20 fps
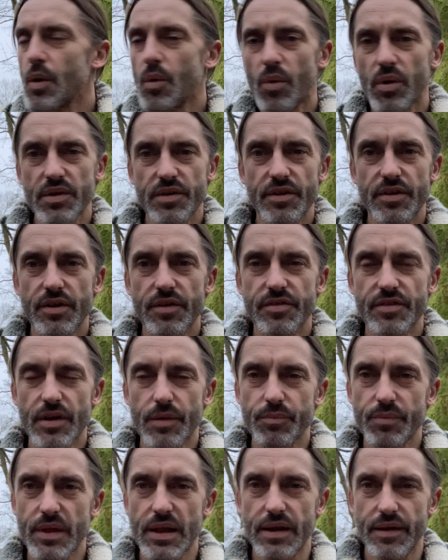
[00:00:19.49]
want to do
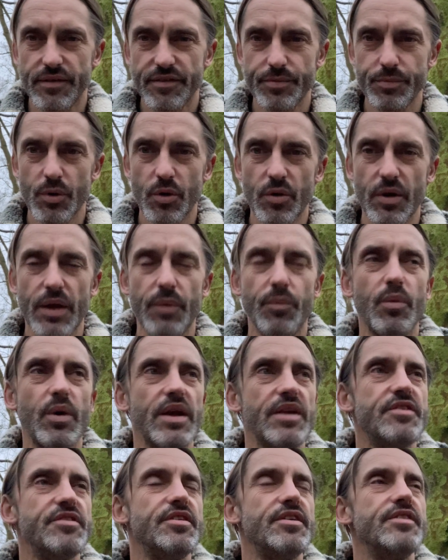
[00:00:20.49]
something this morning,
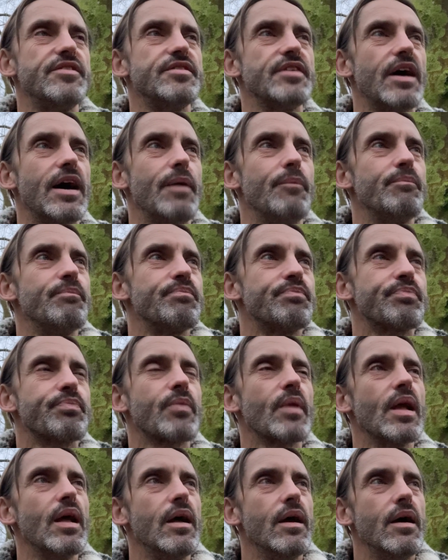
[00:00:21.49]
which is, um,
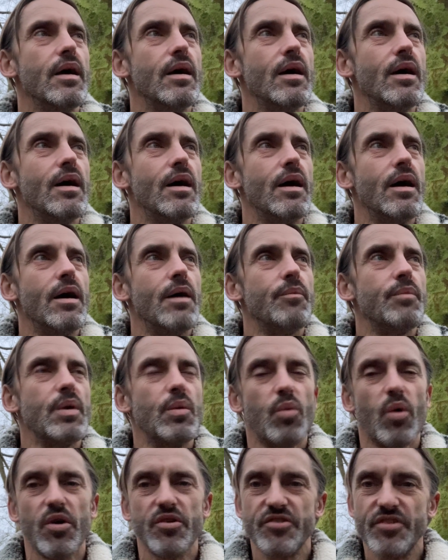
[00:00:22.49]

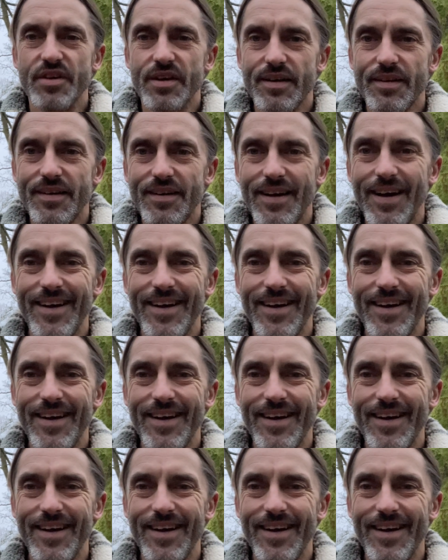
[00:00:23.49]
been watching a lot,